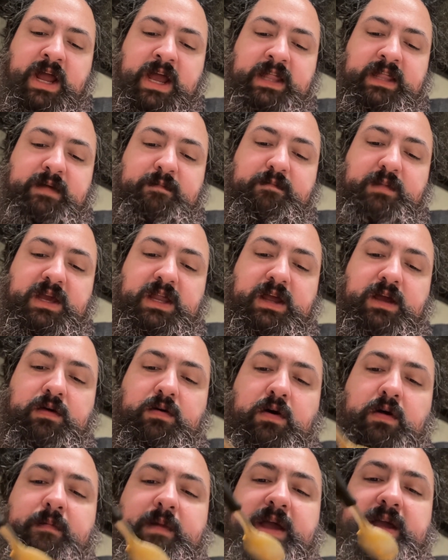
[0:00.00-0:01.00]
end up meeting
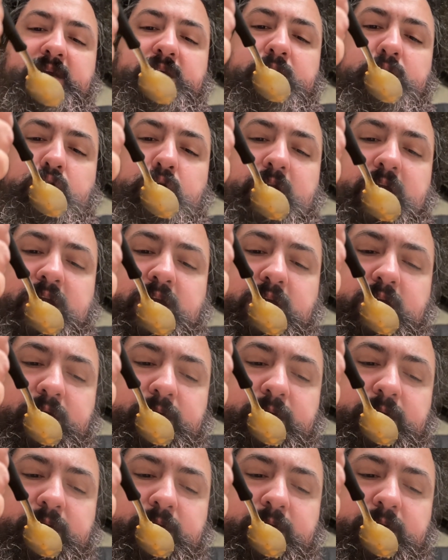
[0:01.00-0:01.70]
all my caloric